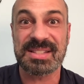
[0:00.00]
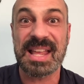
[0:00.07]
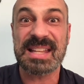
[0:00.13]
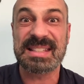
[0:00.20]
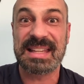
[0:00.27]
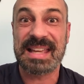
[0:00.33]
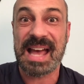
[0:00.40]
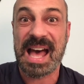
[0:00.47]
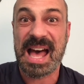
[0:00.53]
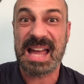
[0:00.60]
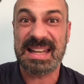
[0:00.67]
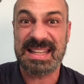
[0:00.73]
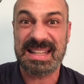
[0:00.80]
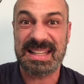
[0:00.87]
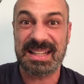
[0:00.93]
That's
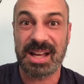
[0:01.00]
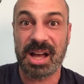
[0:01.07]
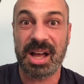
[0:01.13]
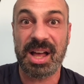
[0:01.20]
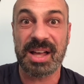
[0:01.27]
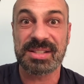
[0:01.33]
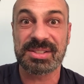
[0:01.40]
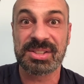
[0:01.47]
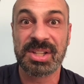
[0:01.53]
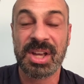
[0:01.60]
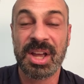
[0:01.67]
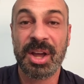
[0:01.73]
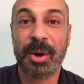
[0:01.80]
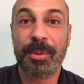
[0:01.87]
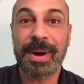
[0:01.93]
God in us,
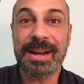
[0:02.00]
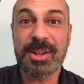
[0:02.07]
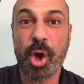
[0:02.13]
right?